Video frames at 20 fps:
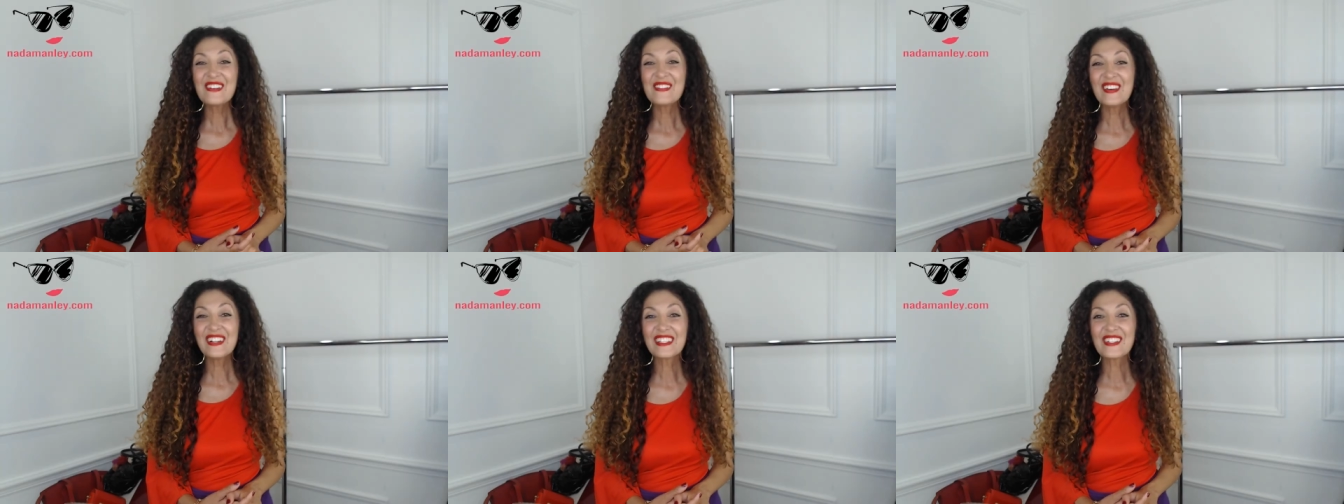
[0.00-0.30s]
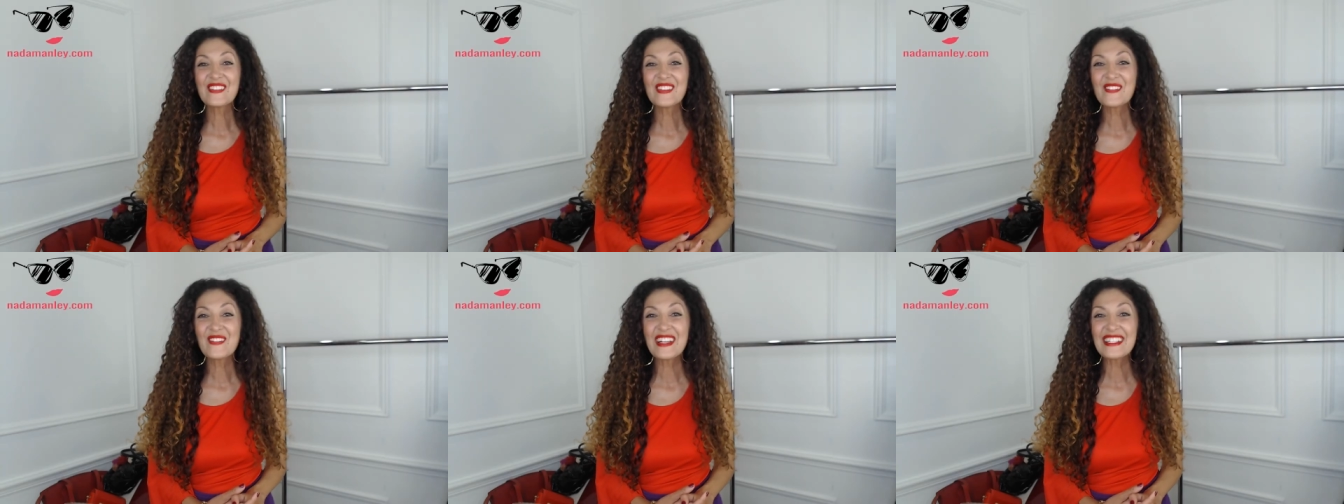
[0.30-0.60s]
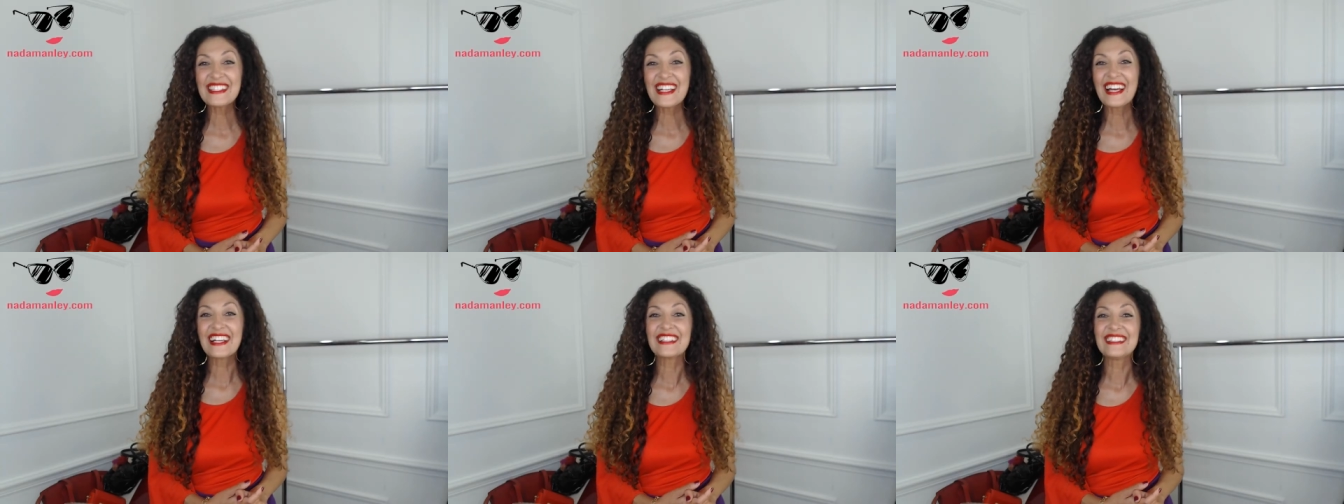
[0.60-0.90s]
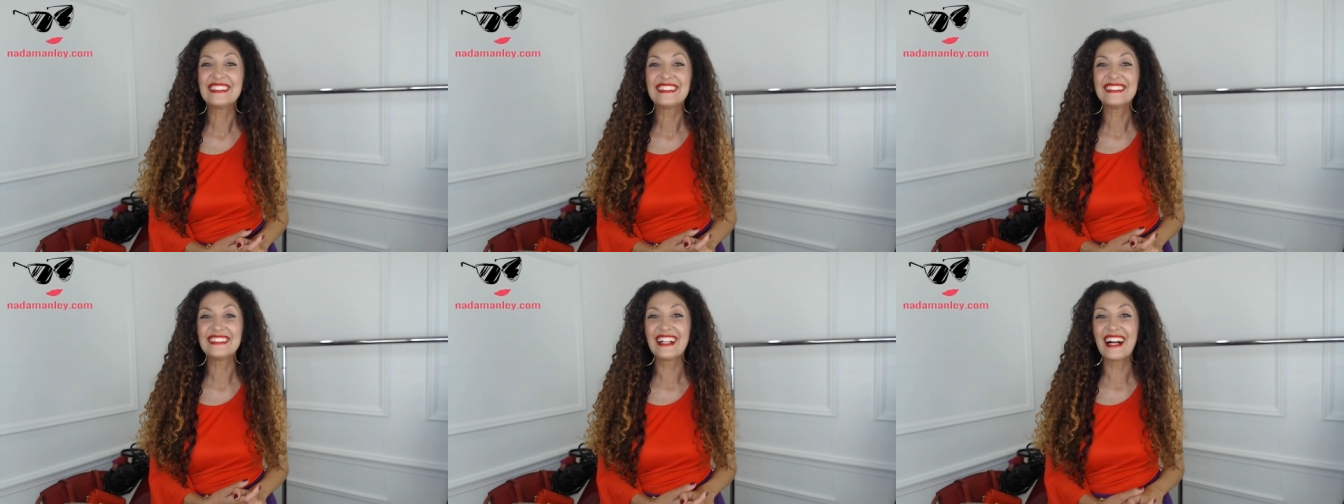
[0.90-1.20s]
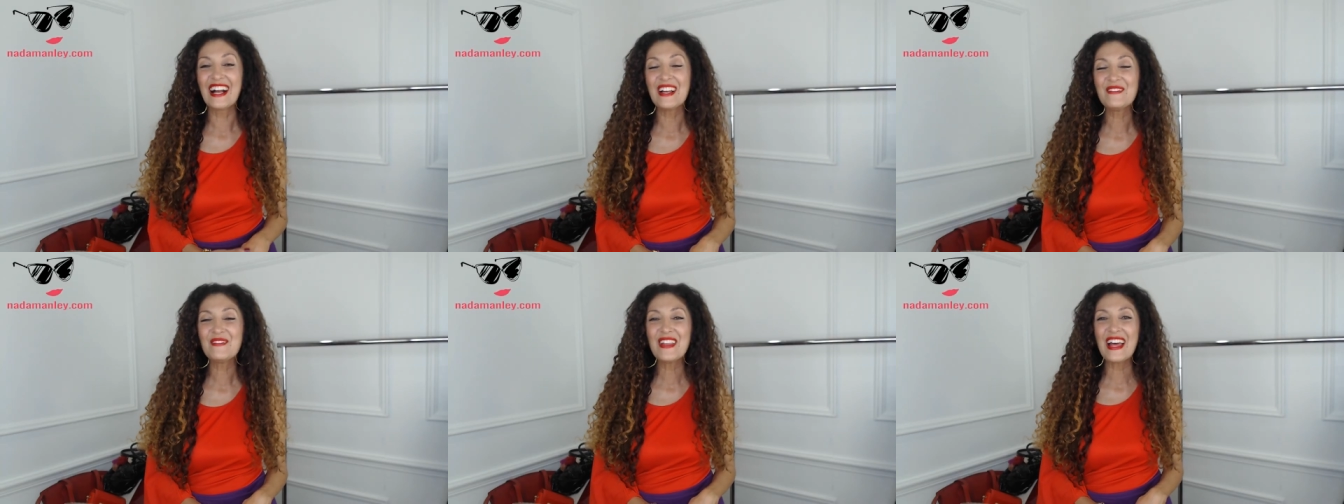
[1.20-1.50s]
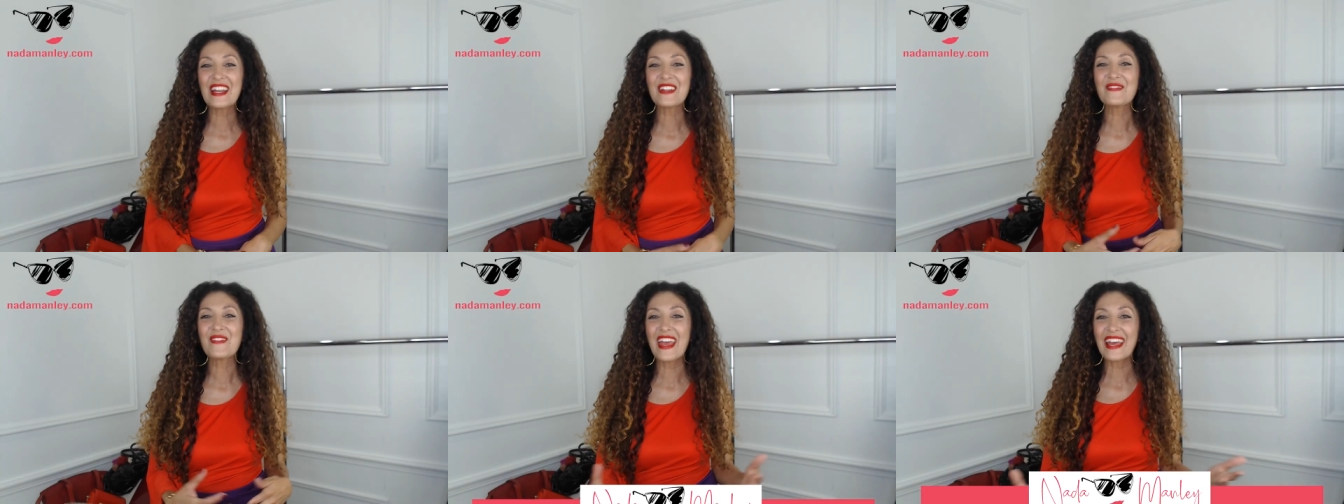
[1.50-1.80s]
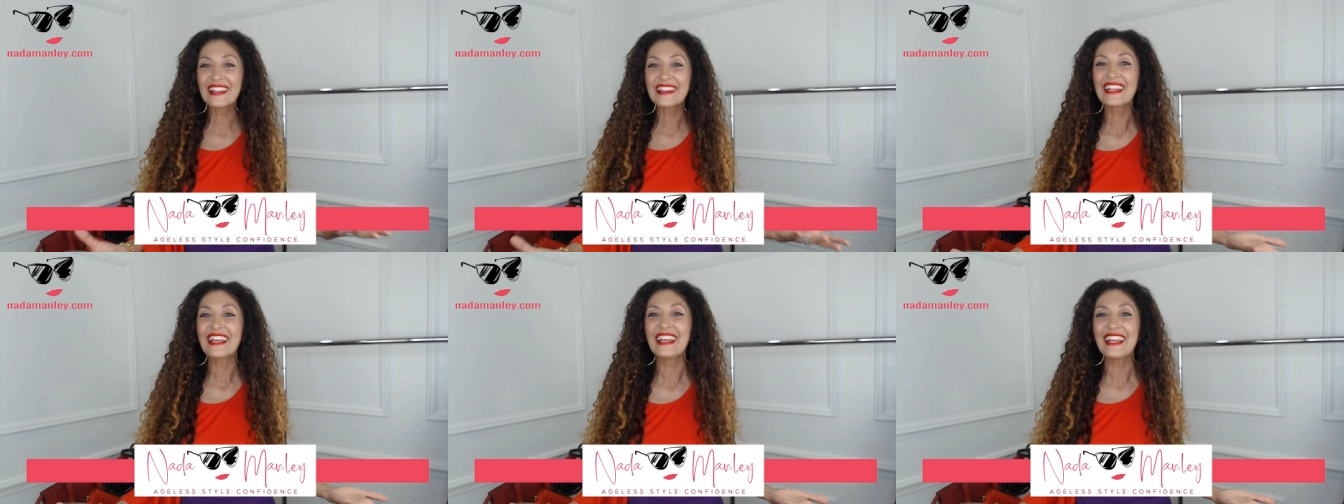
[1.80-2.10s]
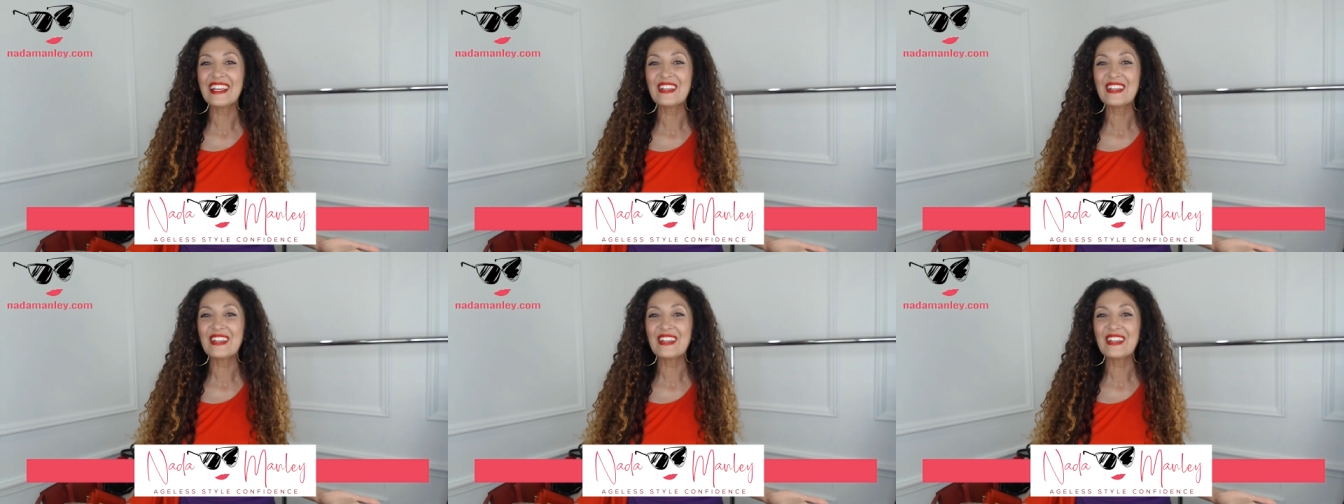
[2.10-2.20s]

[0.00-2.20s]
welcome to my channel. I'm Nada Manley.